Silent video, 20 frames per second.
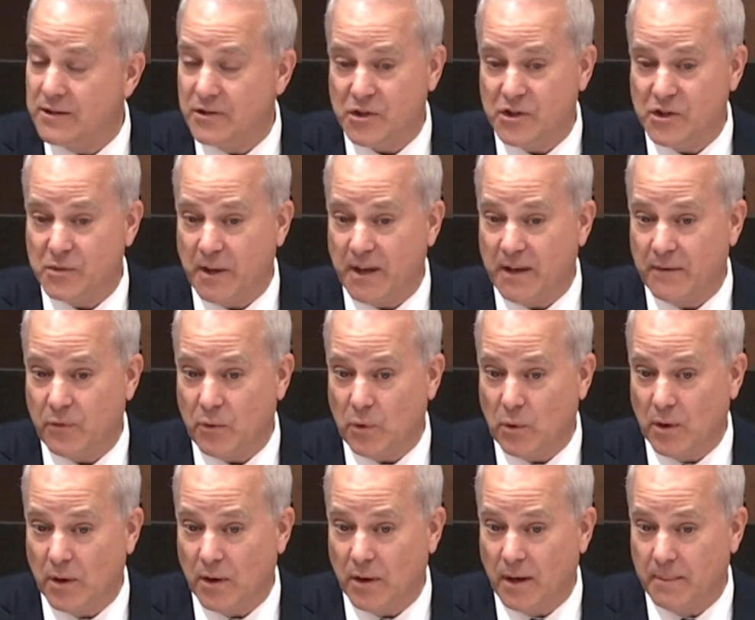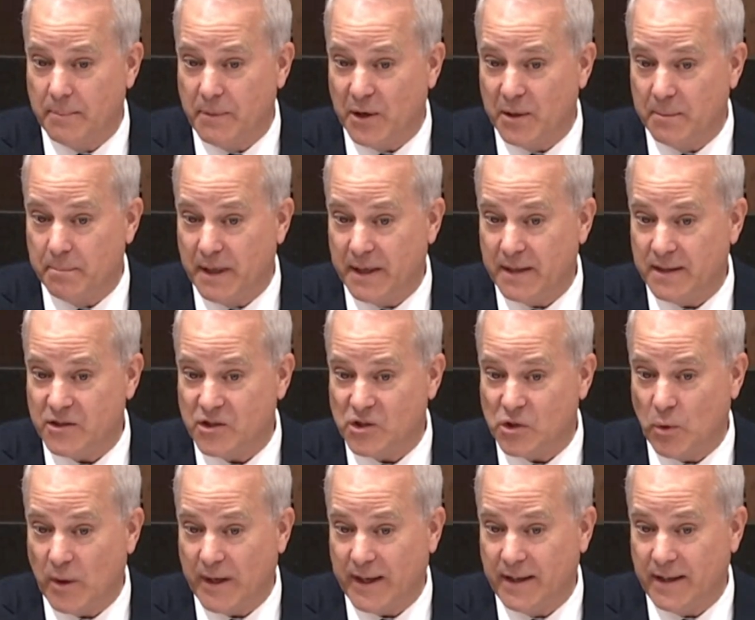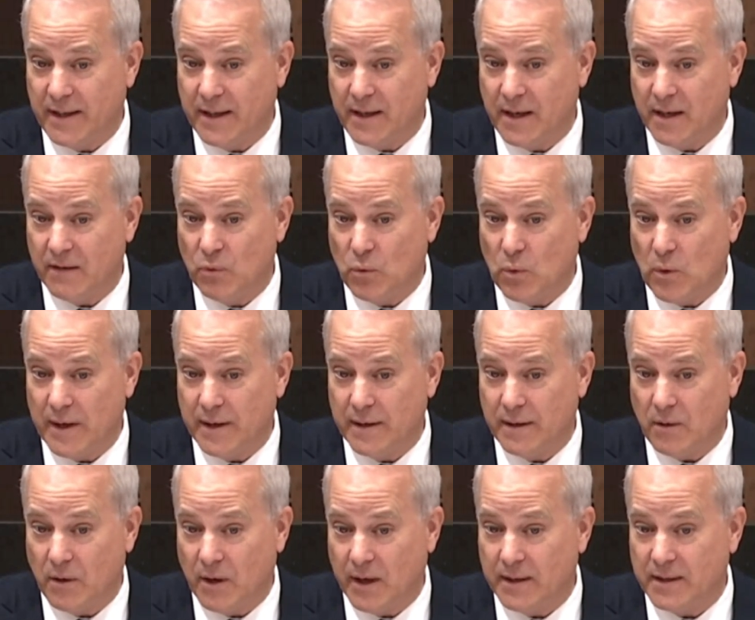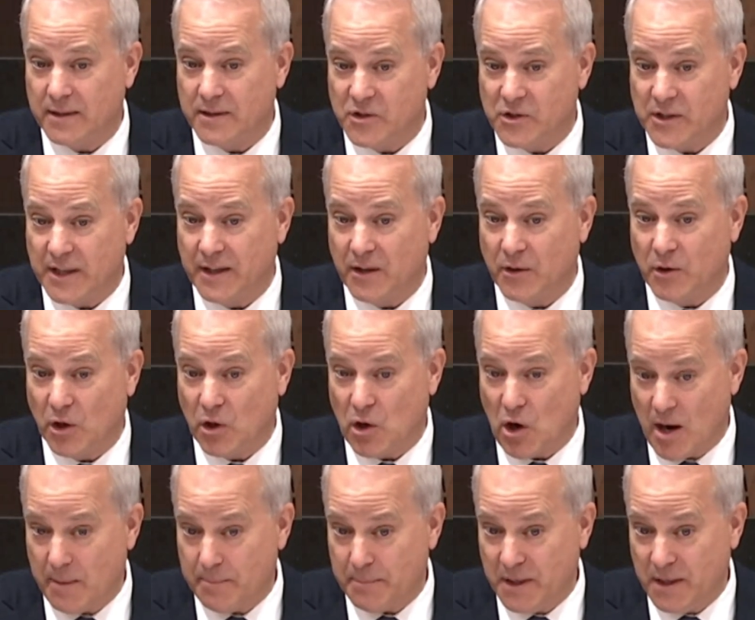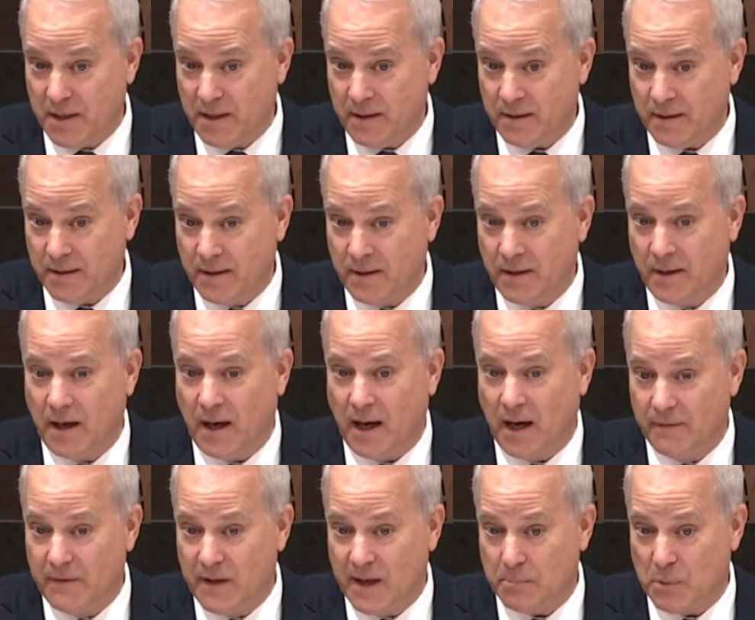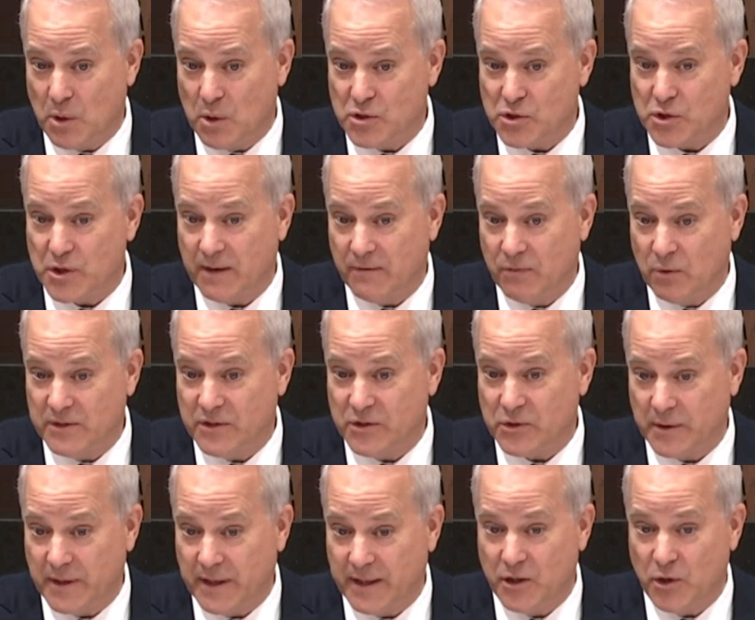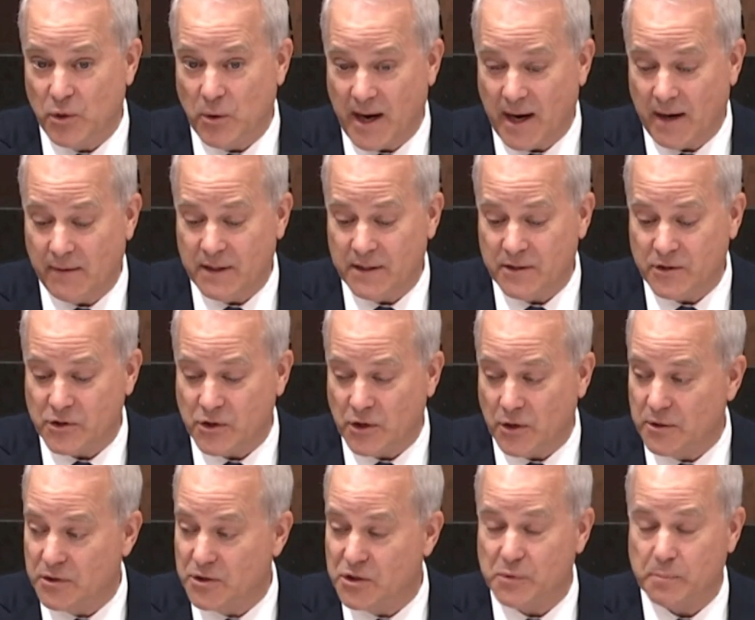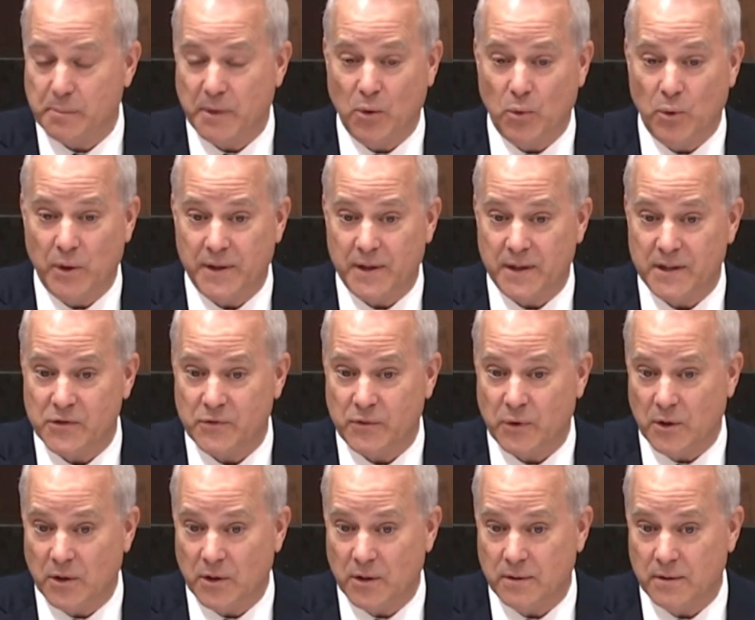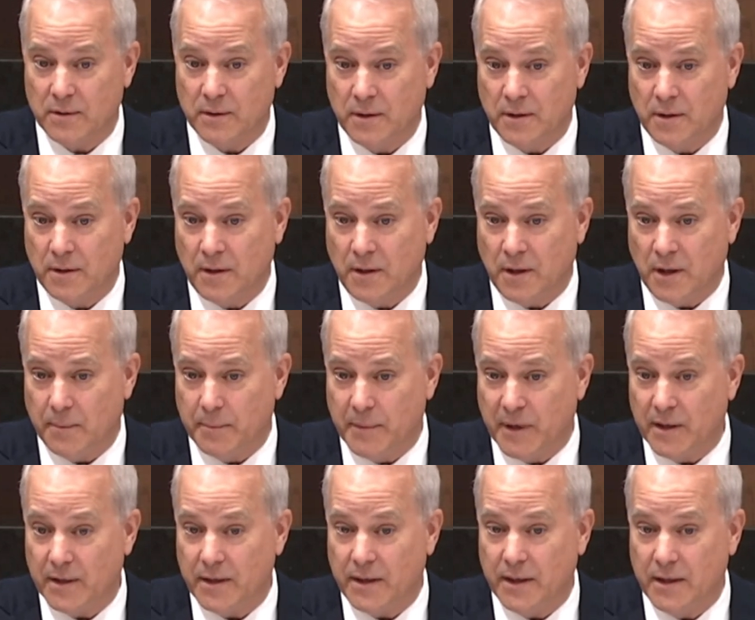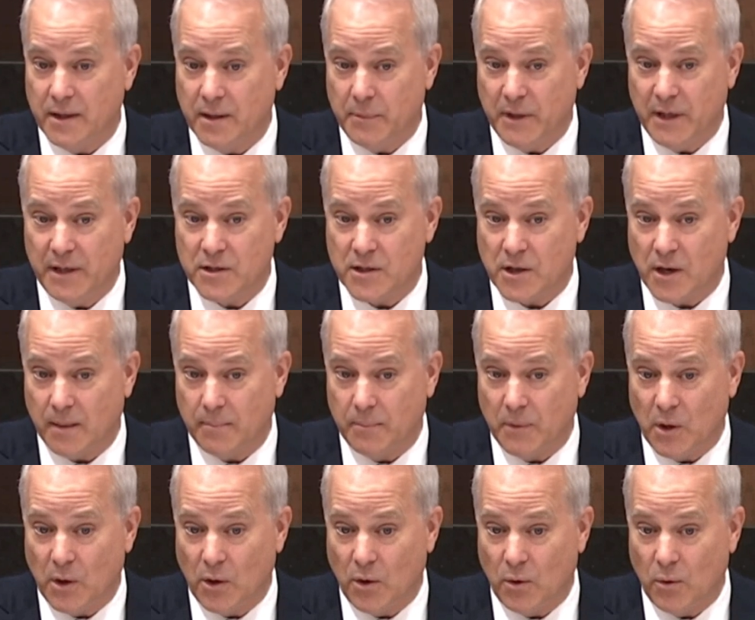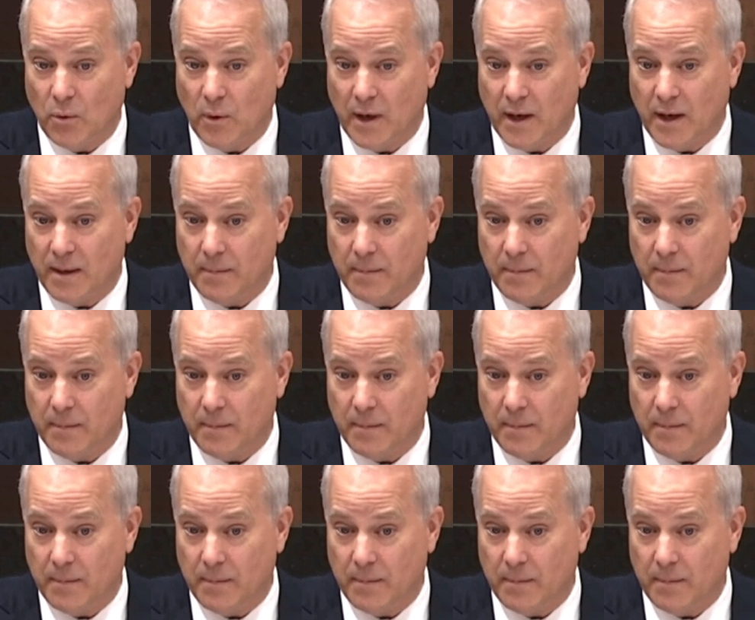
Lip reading: going to suspend for about a minute so I can get everyone, or I can send out a copy of that motion to everyone so they do have it. So just bear with us for a minute. In the meantime, though,